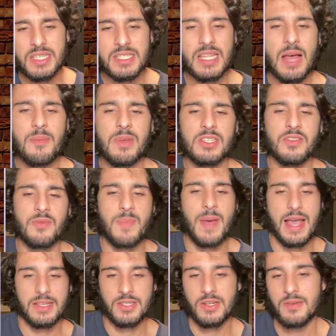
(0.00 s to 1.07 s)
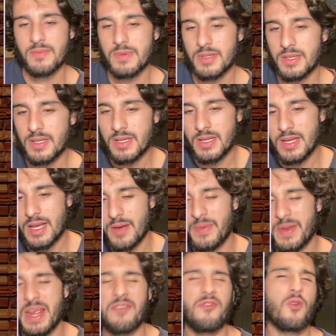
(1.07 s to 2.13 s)
he's not much of a passer. I mean,
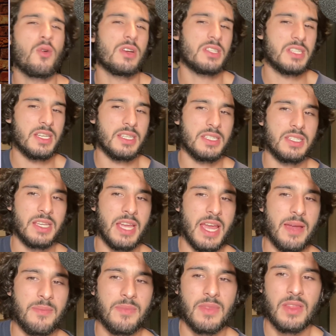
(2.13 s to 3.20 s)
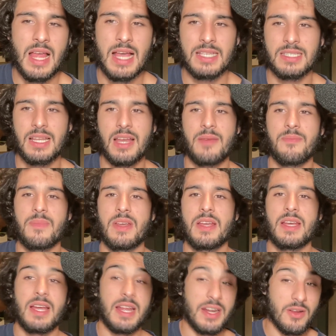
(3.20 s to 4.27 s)
he had four assists a game last time,
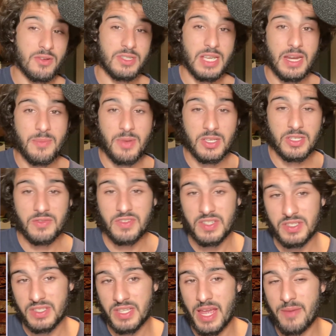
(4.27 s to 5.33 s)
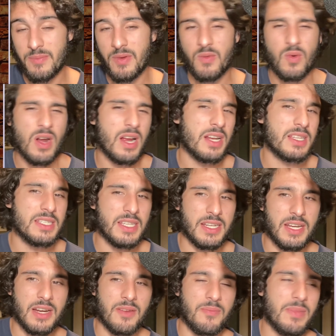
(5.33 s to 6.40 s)
and he also had a bunch of assists a game. But we're not gonna sit
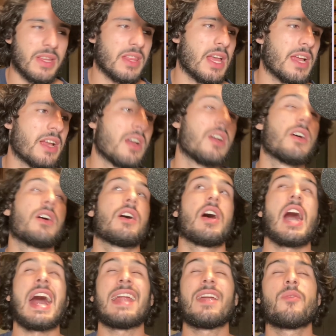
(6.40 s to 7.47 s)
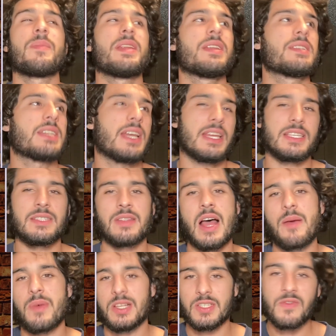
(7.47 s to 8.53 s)
here and be like, I don't mean to say he's
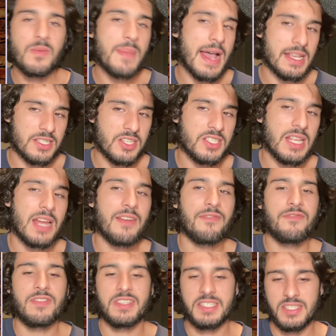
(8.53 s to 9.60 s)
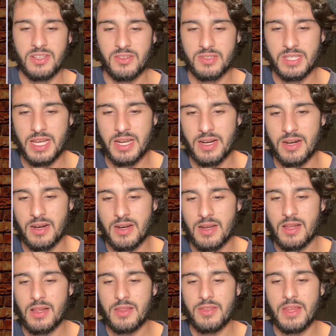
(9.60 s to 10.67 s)
not much of a passer. He's not a facilitator
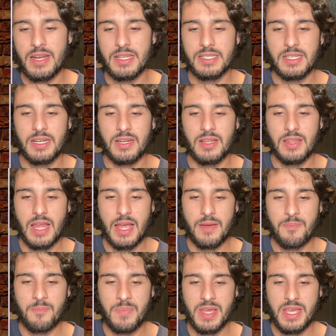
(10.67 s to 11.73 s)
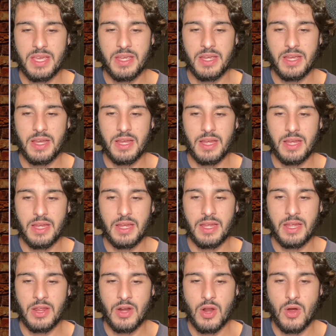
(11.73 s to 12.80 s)
that he's gonna like be,
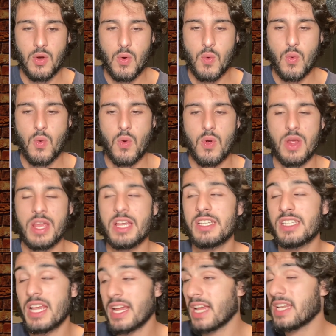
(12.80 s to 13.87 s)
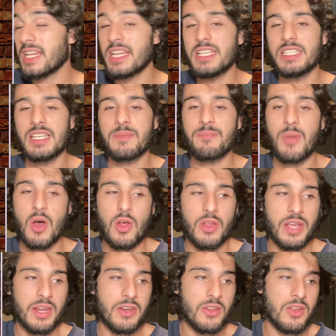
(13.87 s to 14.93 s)
you know, he's like a decent ball
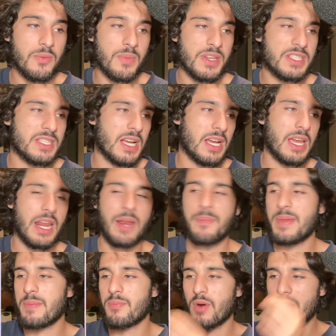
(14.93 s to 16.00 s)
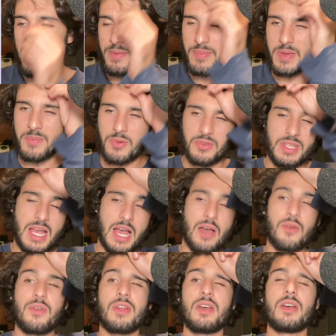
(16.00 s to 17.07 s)
handler, but he's not gonna be breaking people
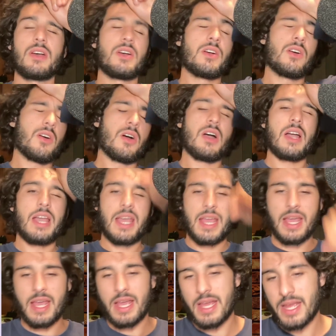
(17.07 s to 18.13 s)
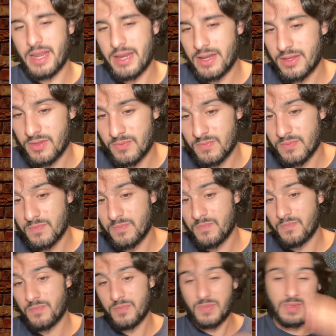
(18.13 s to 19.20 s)
down and
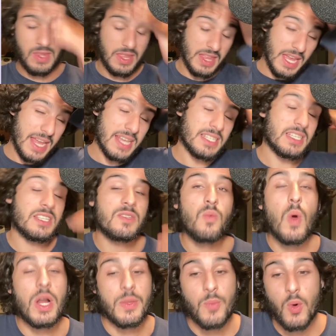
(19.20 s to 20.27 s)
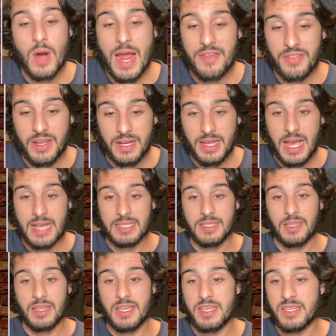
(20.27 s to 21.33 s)
the thing is, he's one of the more athletic guys in the
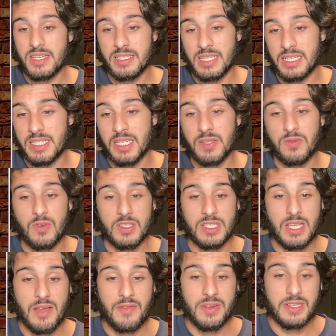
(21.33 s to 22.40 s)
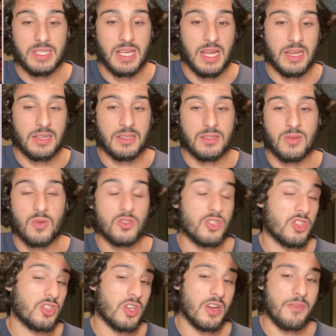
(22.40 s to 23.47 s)
league. He's like six foot seven. He's got
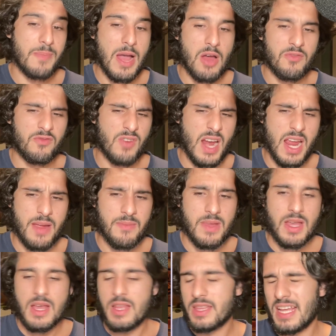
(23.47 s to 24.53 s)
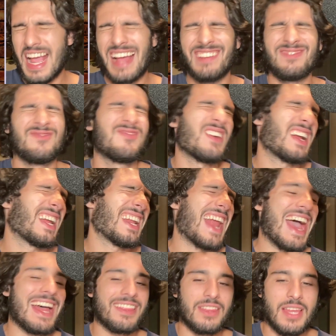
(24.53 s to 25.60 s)
230 pound frame. The guy freaking
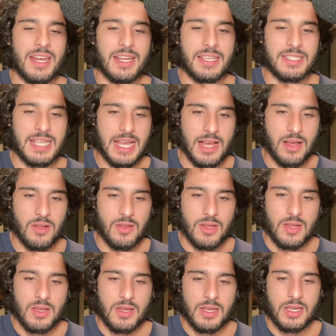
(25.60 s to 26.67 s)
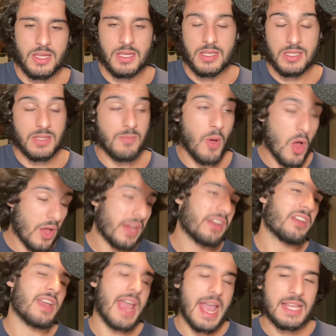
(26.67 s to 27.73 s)
athletic as hell. He, the ball
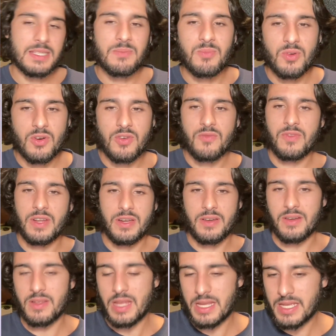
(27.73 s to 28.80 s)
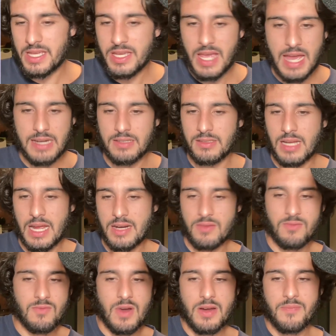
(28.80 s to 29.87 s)
handling has improved and like he can kind of
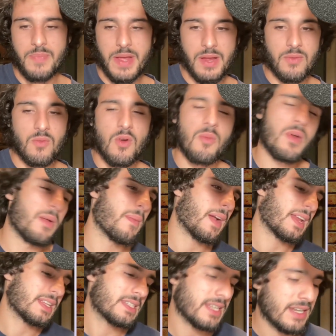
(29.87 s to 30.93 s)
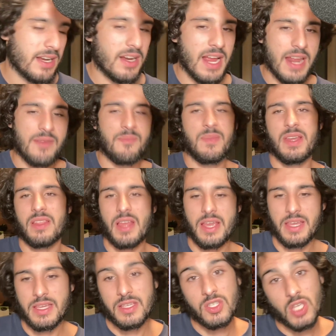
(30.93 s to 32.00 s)
run pick and roll, but I'm not gonna sit here again and be like
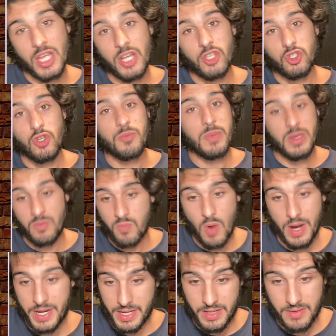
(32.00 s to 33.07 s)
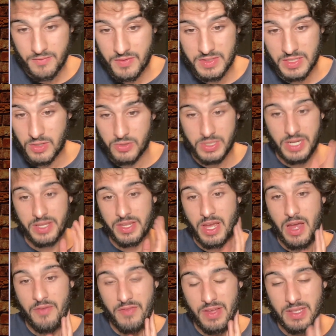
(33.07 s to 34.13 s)
he's like should be running, facilitating the
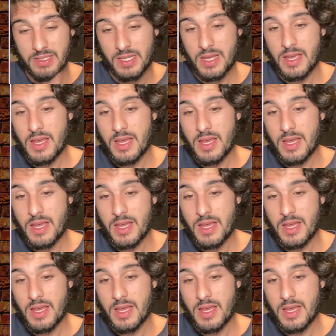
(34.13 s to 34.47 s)
offense.